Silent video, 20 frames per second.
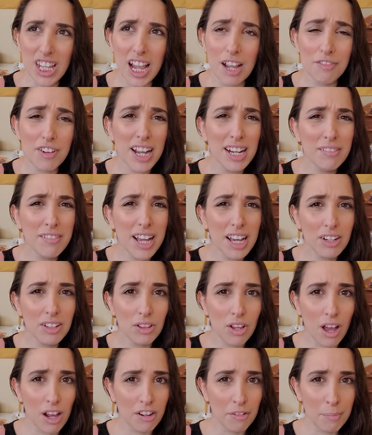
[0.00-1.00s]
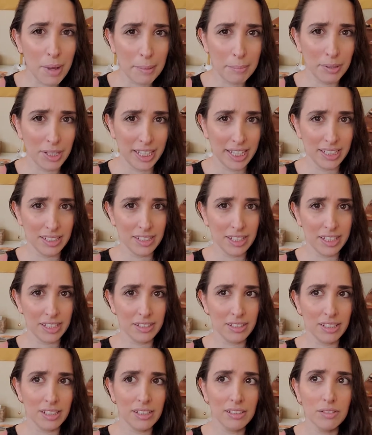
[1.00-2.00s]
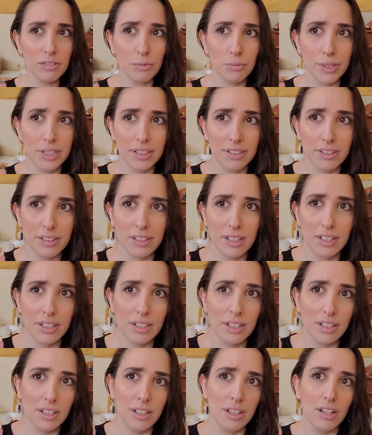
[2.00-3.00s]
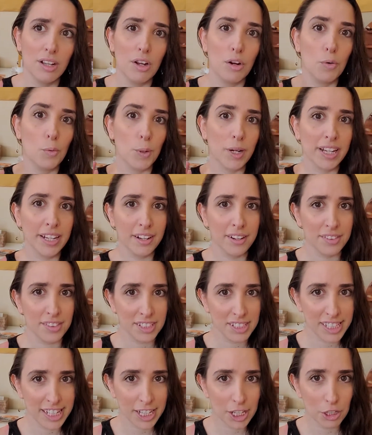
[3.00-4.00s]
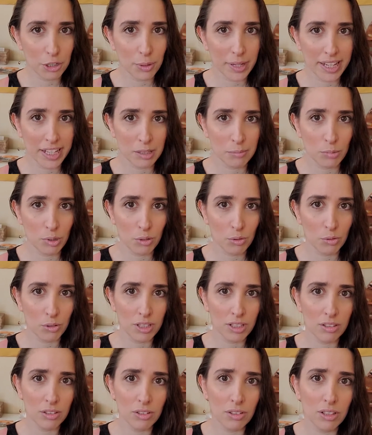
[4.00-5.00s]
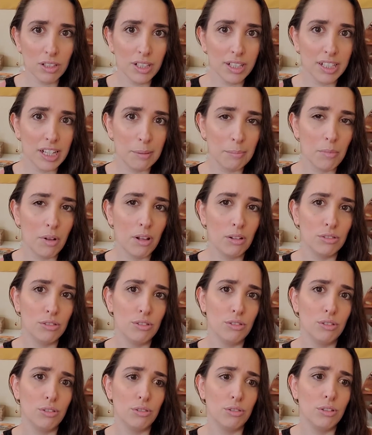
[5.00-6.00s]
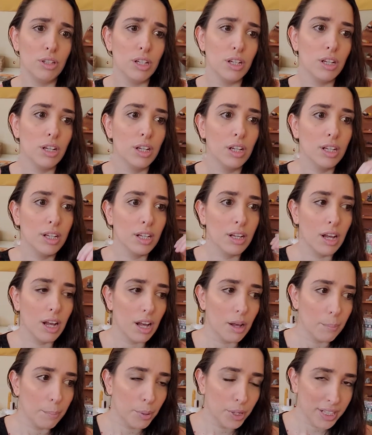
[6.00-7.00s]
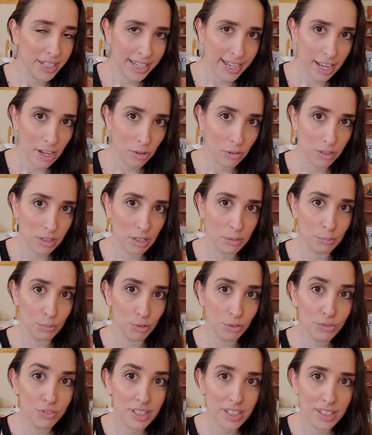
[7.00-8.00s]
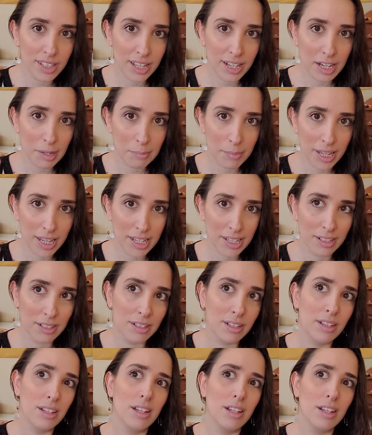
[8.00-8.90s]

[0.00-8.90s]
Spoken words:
kind of had a lot on my plate lately with working on the Tarot Animal Oracle, and I'm also putting out a movie that I made.